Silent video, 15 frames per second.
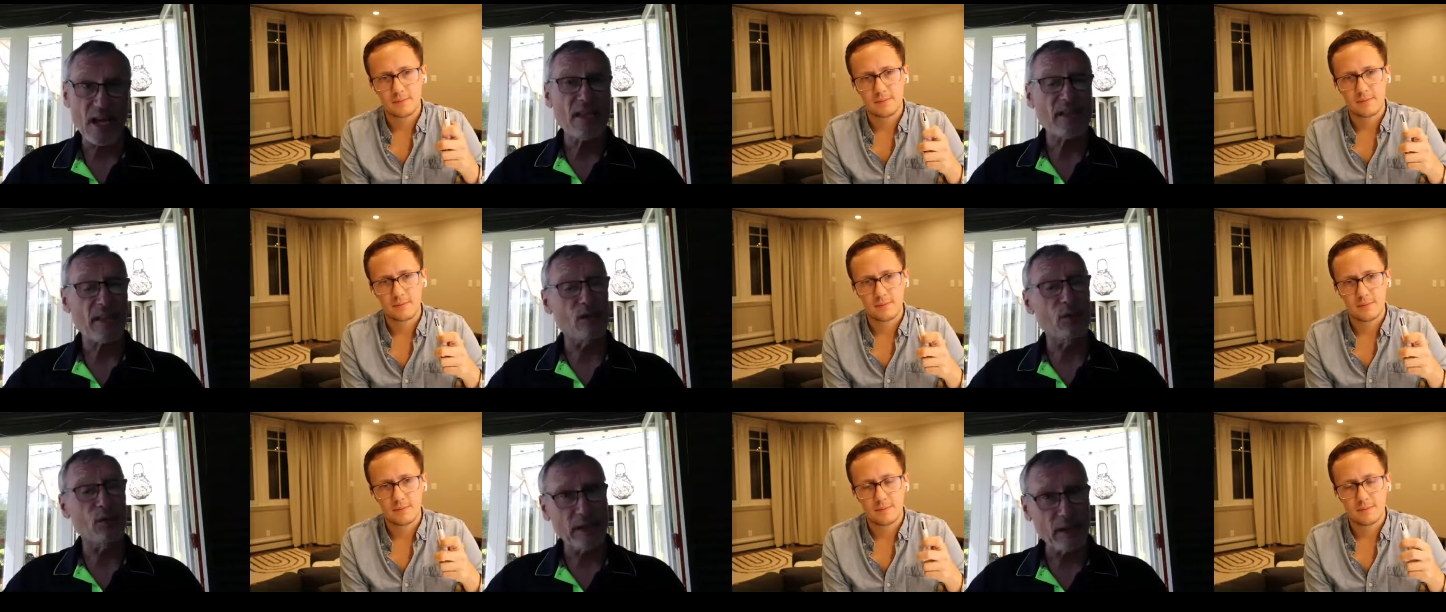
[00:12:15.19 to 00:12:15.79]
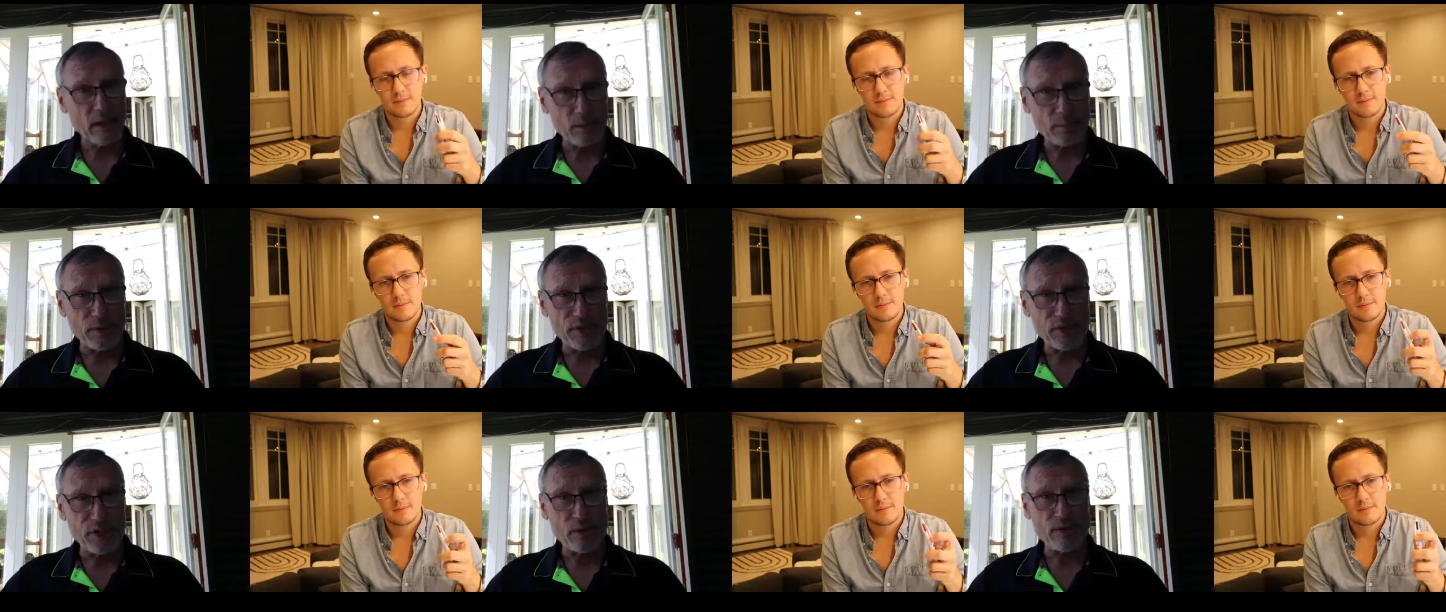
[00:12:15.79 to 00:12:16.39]
Speaker 1: then all they're going to
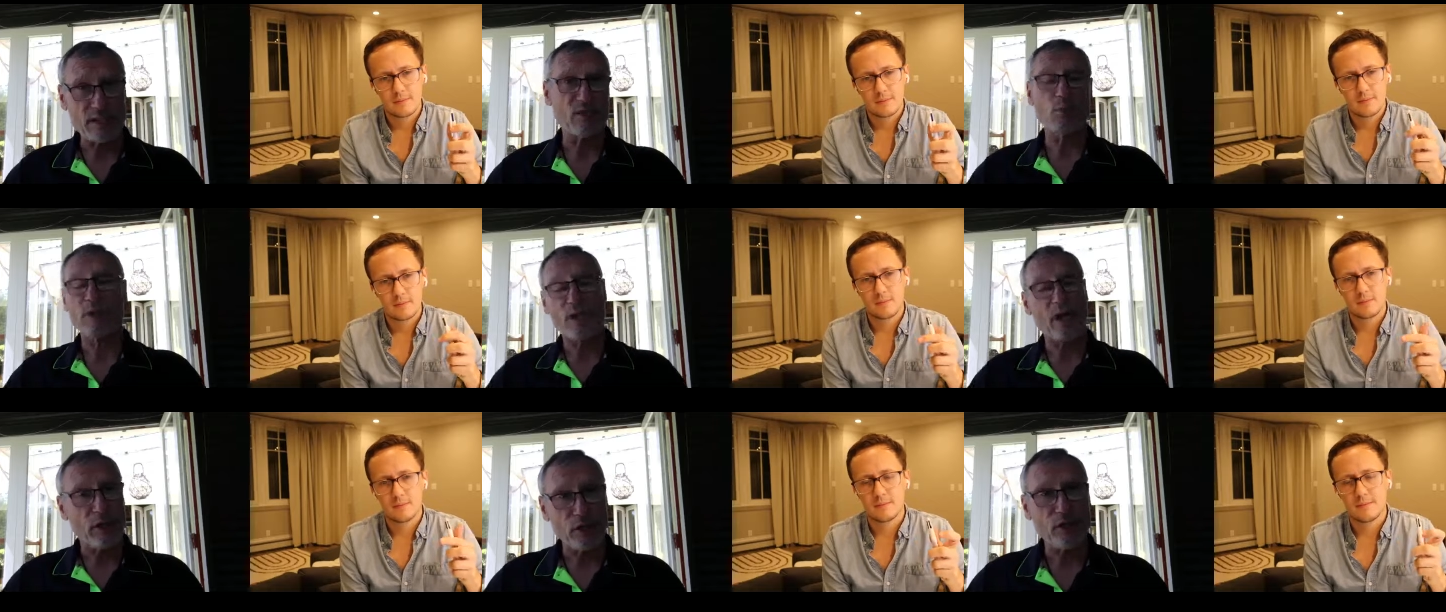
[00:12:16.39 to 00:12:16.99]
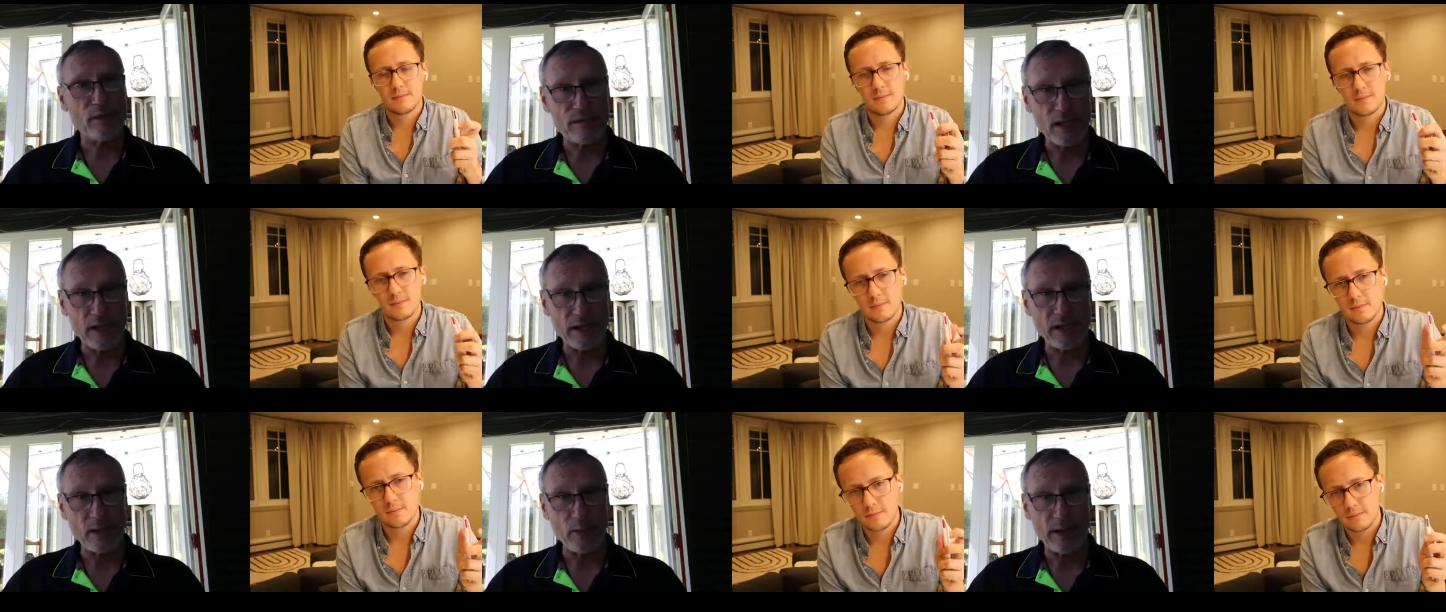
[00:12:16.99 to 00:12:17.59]
produce is what I could have done
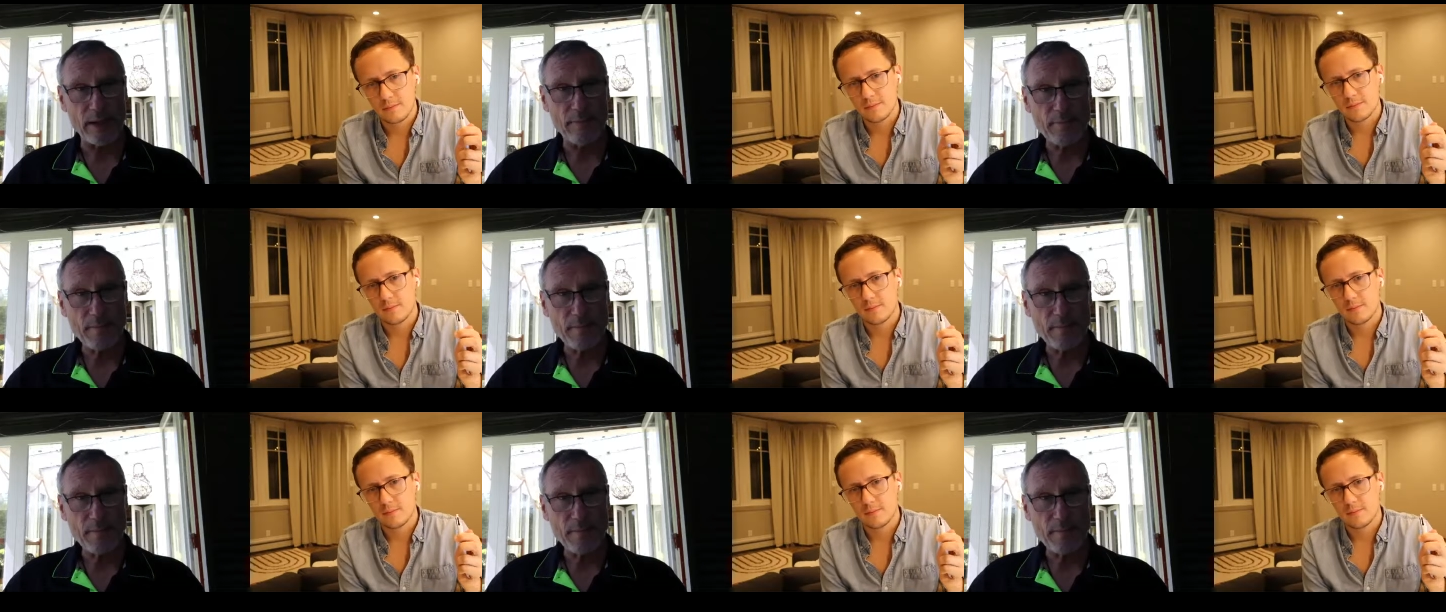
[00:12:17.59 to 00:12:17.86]
anyway.